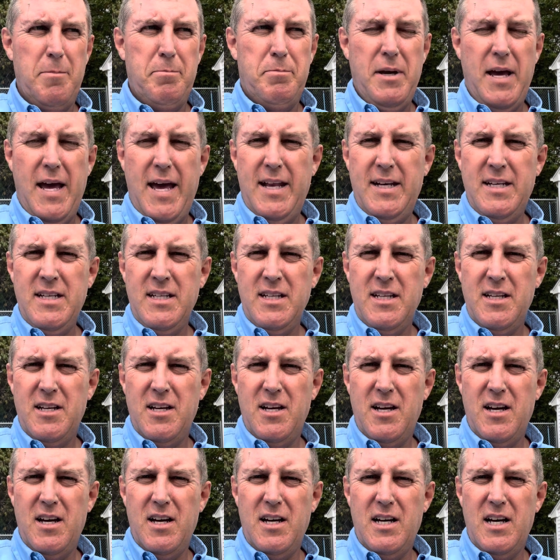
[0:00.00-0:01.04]
pin,
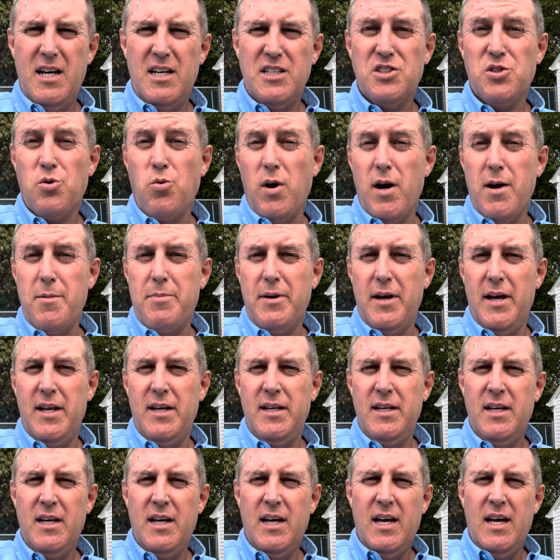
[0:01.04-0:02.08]
a square pin,
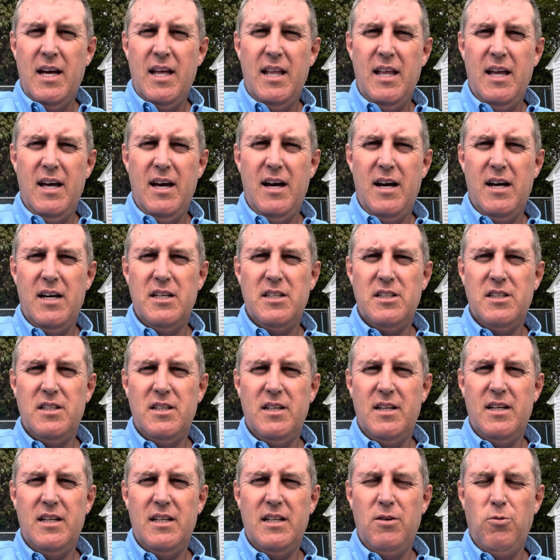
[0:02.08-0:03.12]

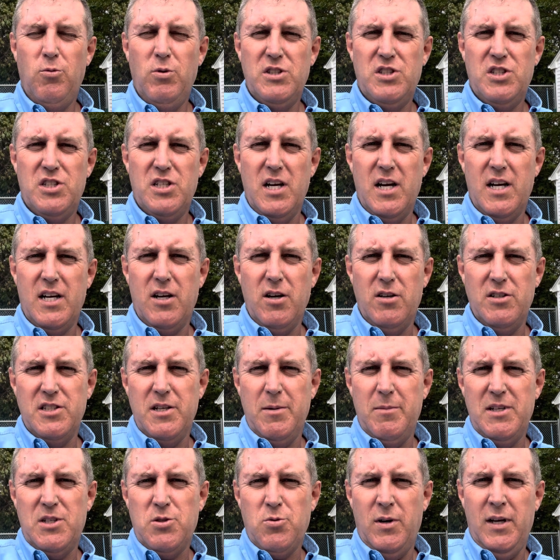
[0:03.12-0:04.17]
which goes in
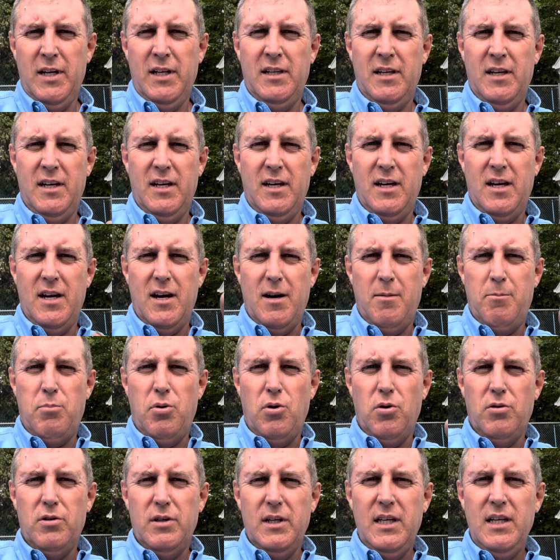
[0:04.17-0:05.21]
between the
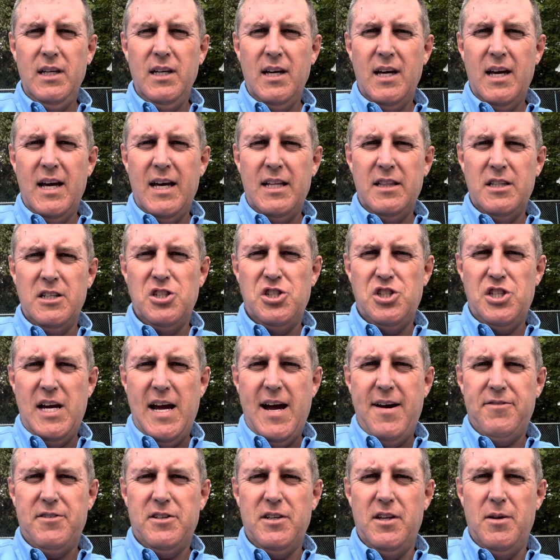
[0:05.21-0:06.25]
pulley and the
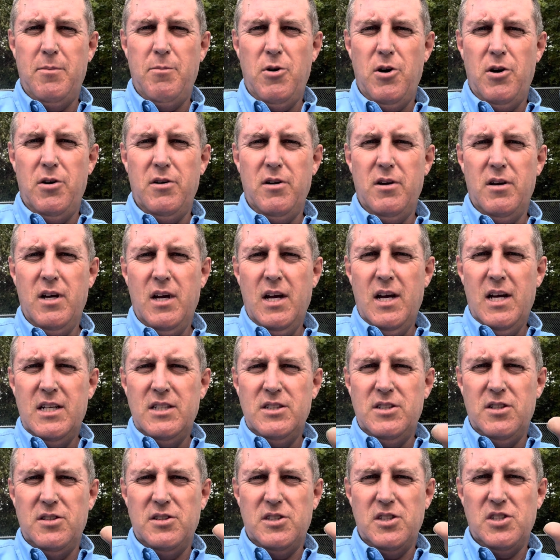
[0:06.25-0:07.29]
shaft of the motor.
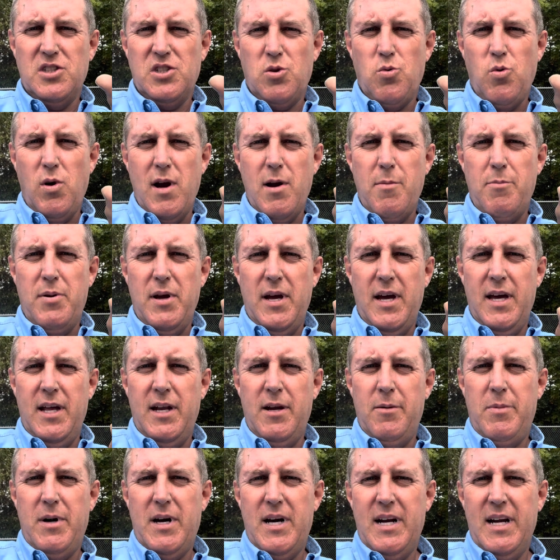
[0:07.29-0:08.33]
So it's a square pin
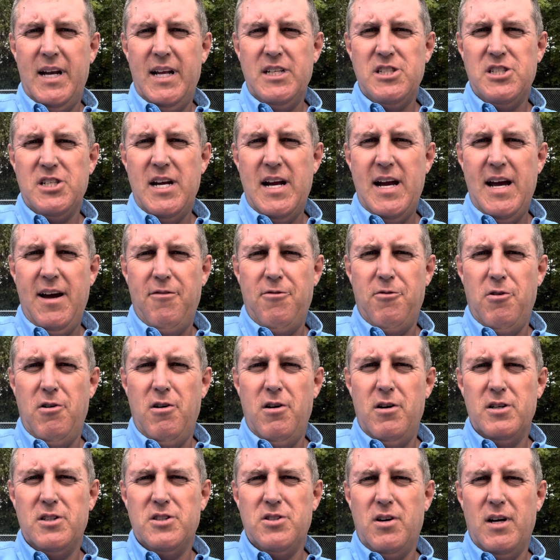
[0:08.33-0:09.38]
about 1.5 inches
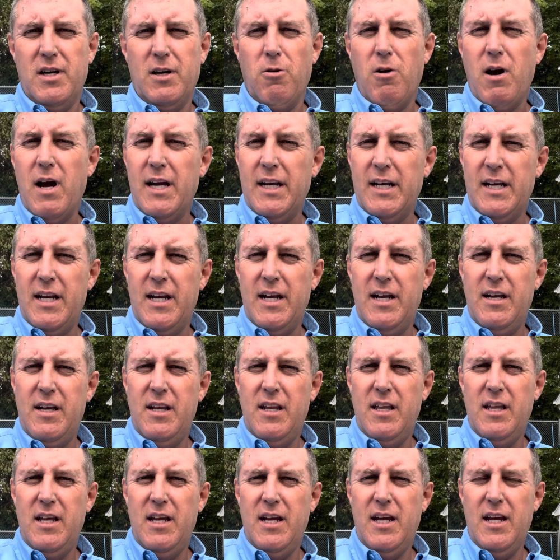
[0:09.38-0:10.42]
long. So I grinded
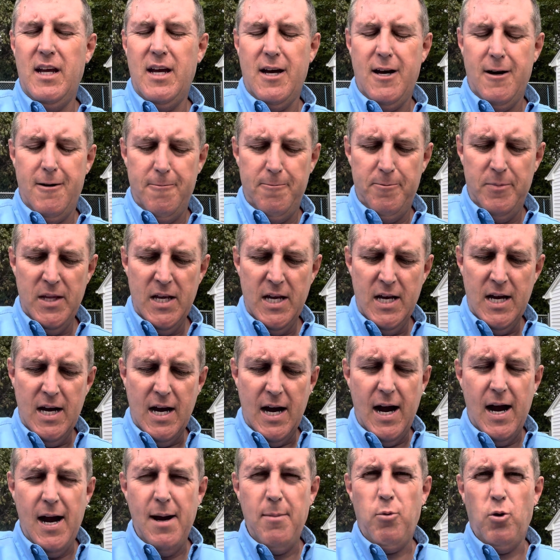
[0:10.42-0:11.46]
the
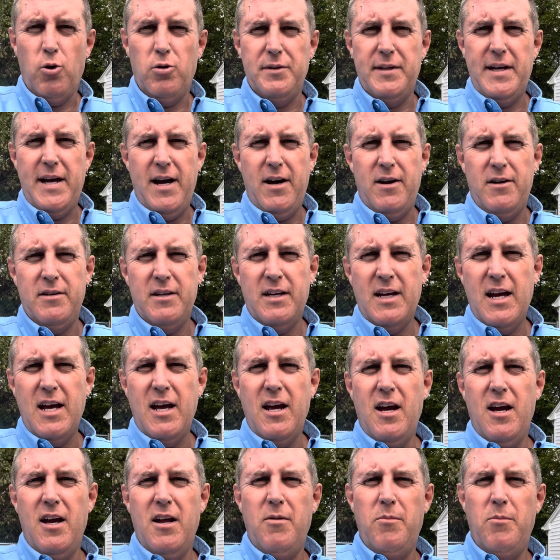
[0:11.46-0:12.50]
eye bolt down
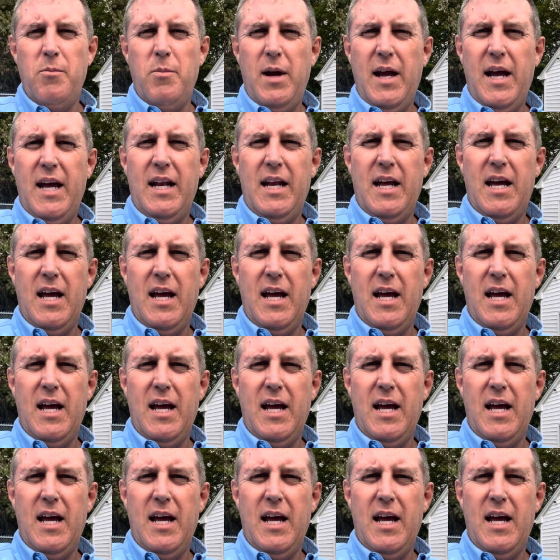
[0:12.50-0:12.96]
and made